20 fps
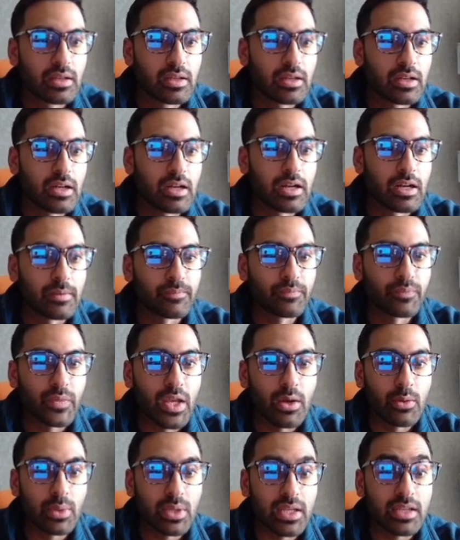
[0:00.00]

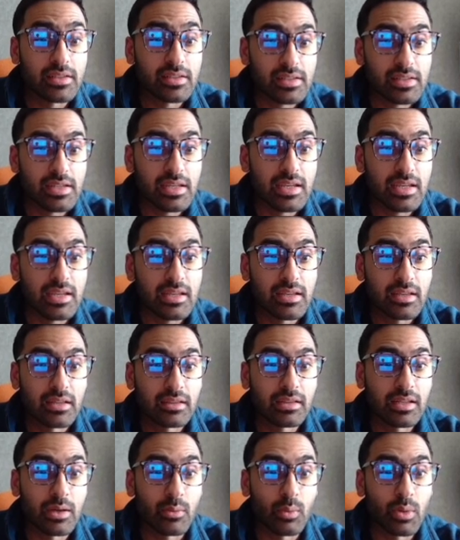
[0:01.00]
And we can see
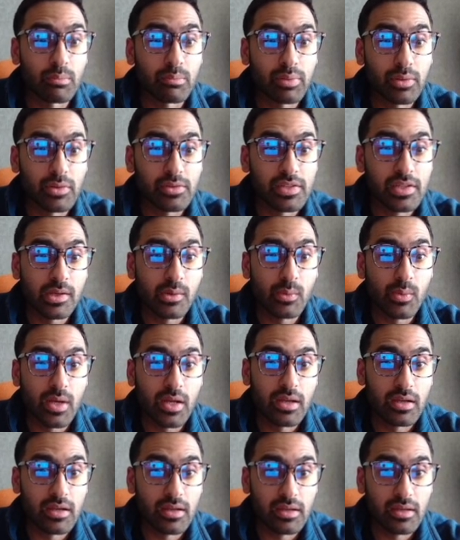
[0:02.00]
that when plotting
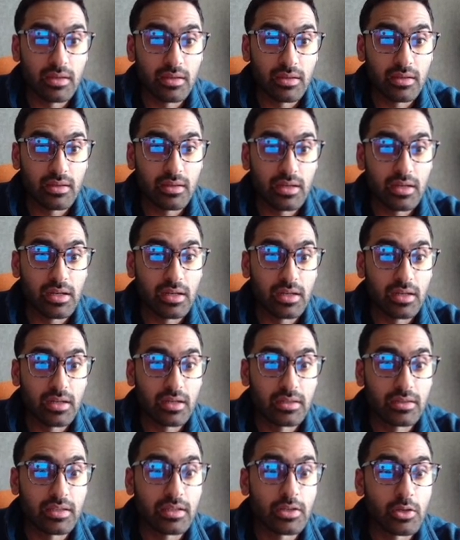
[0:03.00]
where
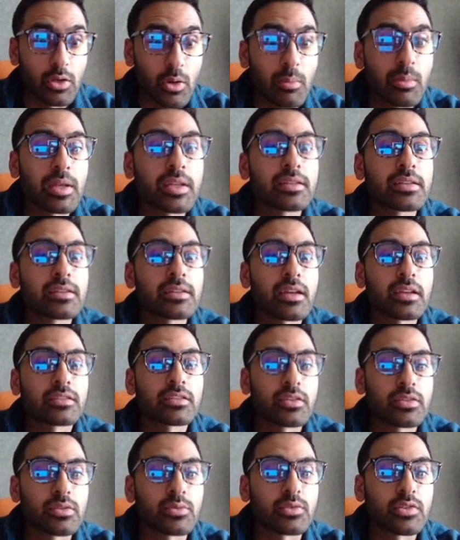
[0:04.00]
the anomaly detector
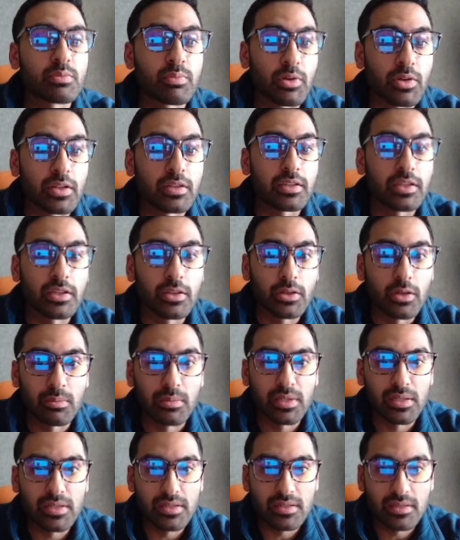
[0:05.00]
tool spotted the
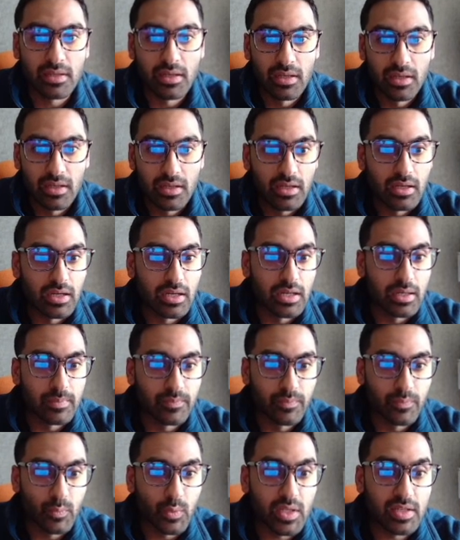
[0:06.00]
anomalies,
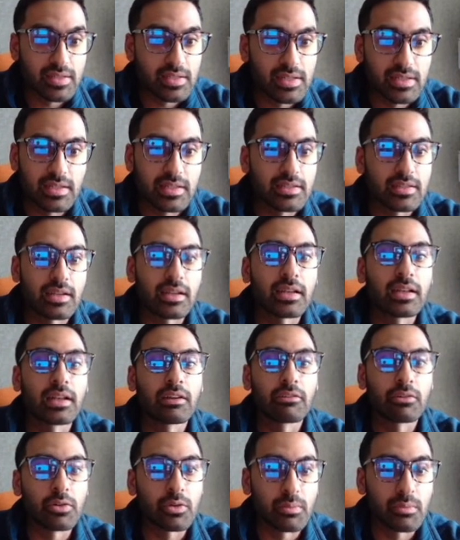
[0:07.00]
we can see these are
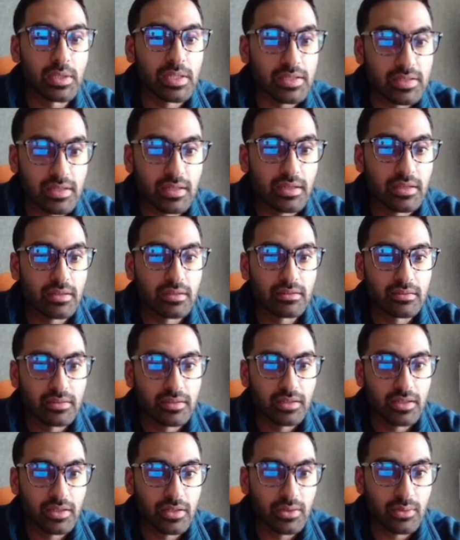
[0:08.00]
clear anomalies here.
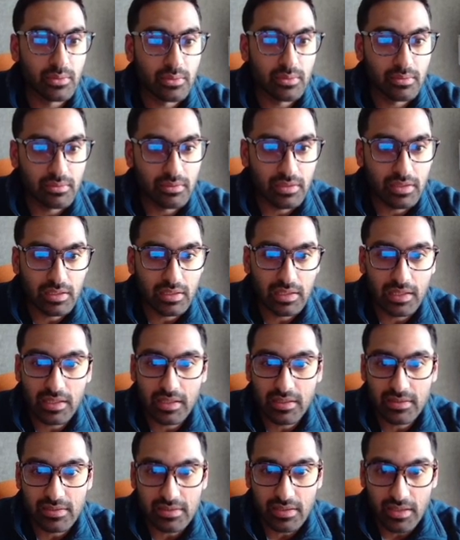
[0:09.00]
You know, clear
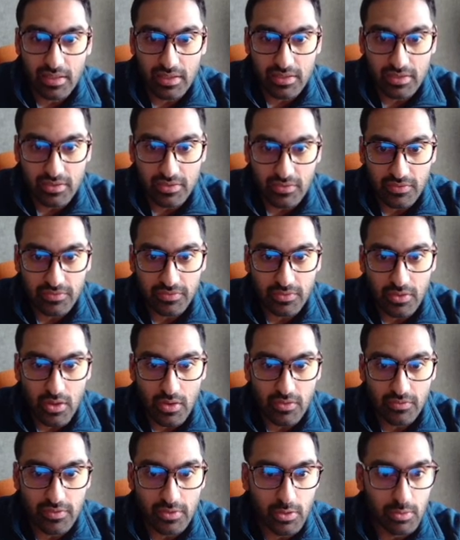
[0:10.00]
signs
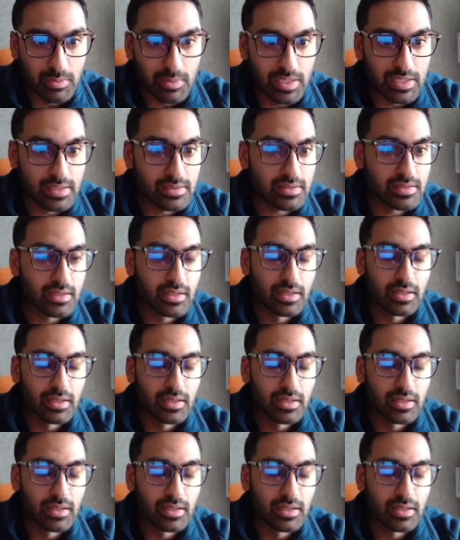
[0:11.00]
of anomalies.